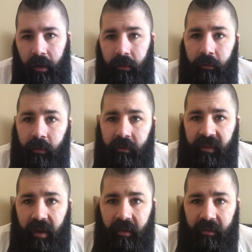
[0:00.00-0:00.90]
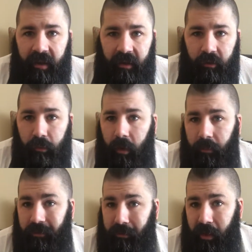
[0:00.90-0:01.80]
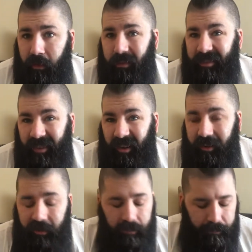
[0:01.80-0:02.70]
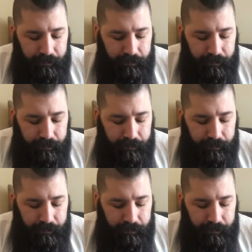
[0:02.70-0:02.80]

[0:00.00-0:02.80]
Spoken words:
So let's see how this tattoo balm smells first.